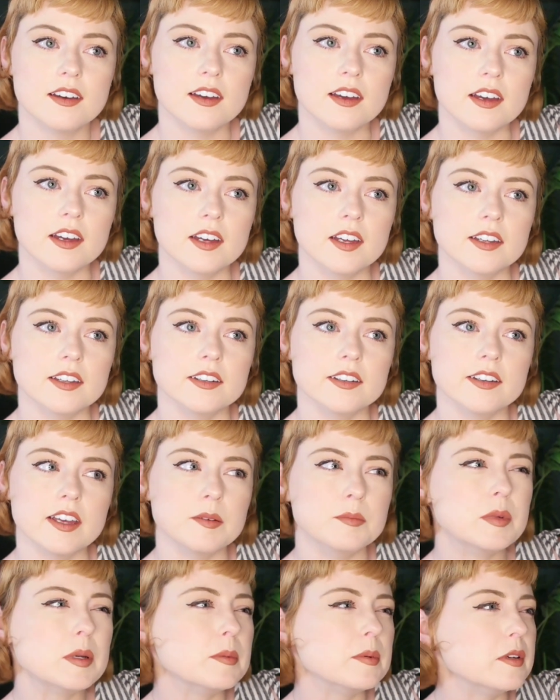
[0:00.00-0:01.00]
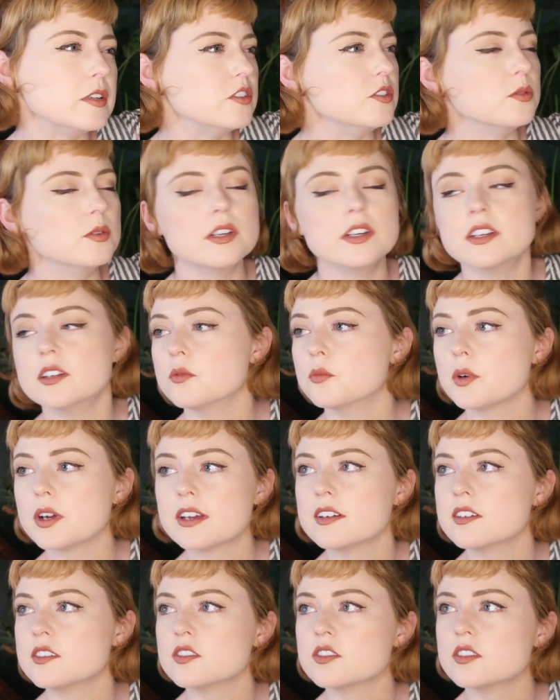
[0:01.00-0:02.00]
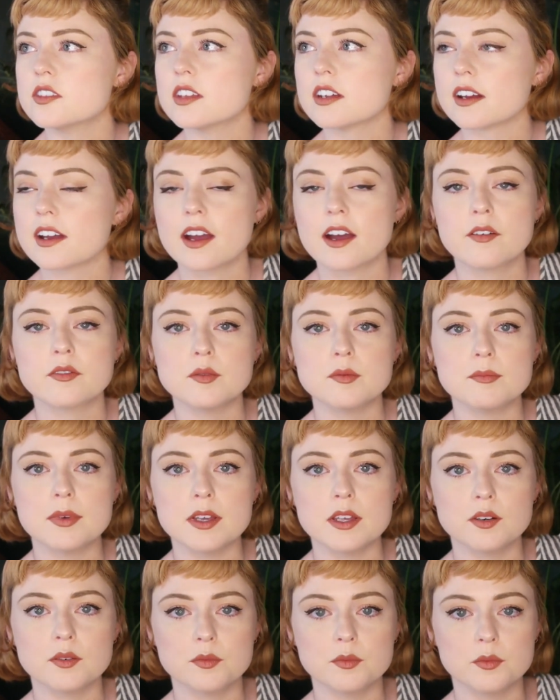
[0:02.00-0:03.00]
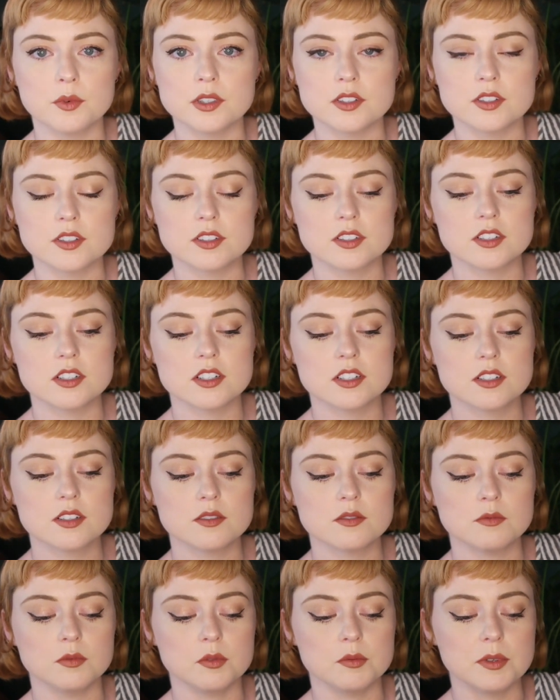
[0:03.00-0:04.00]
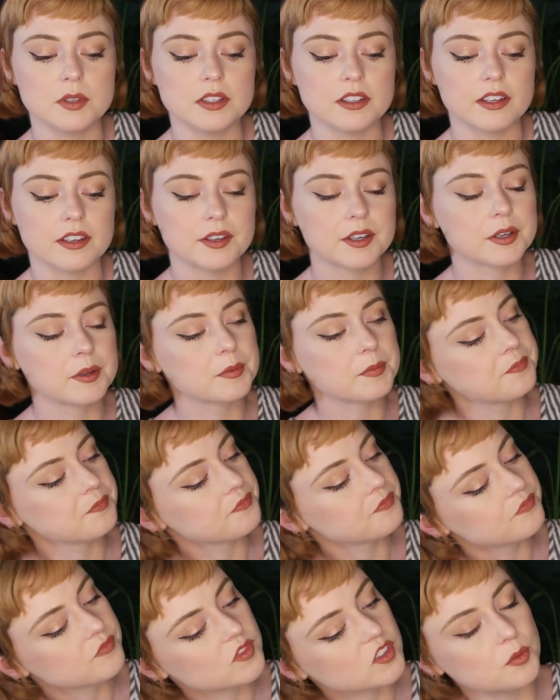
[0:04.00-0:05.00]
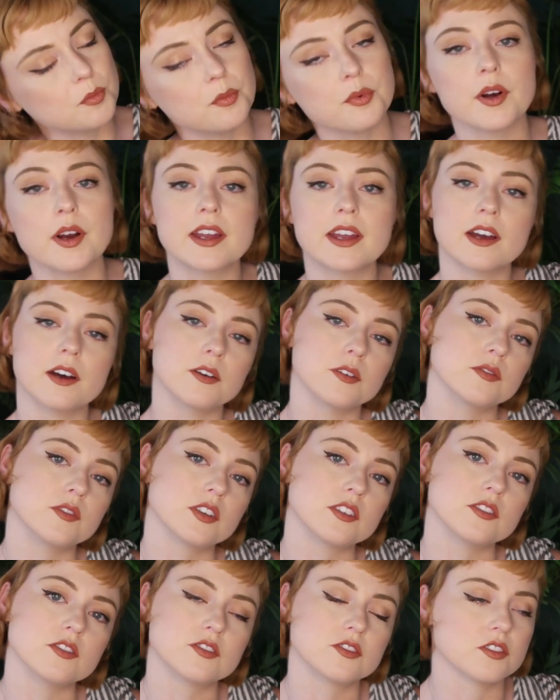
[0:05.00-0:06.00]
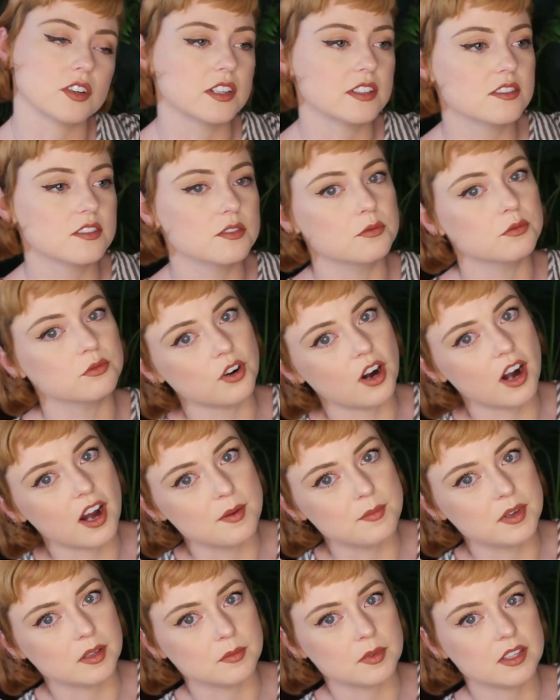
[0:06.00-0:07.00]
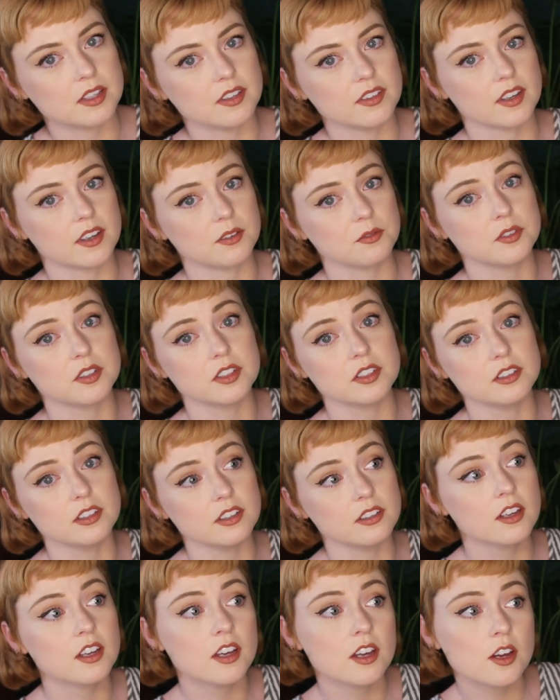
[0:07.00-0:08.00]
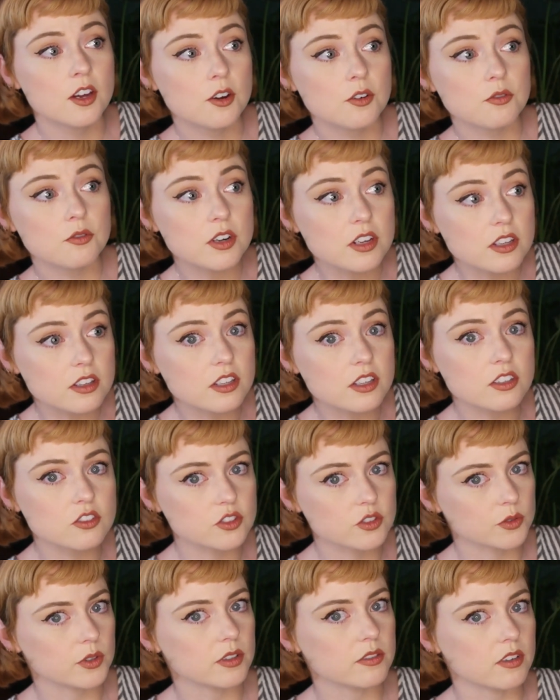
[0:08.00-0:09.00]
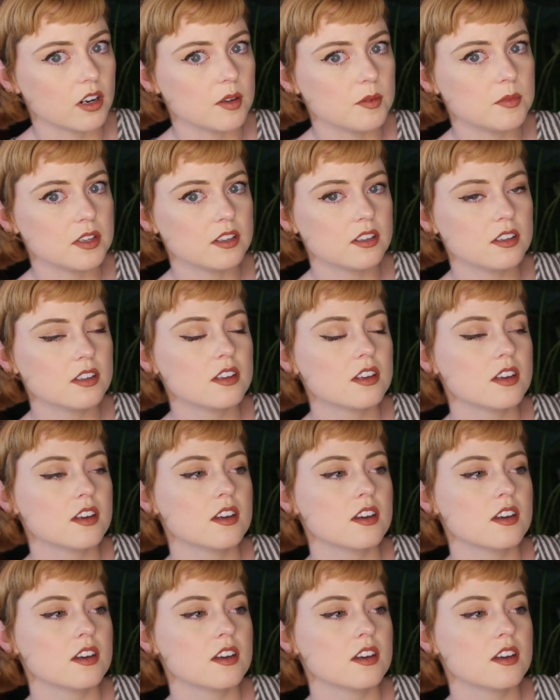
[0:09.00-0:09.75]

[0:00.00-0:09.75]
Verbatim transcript: and and maybe do it in ways that I haven't been, which would be like to break out of the constraints of rhyming because I really really enjoy rhyming,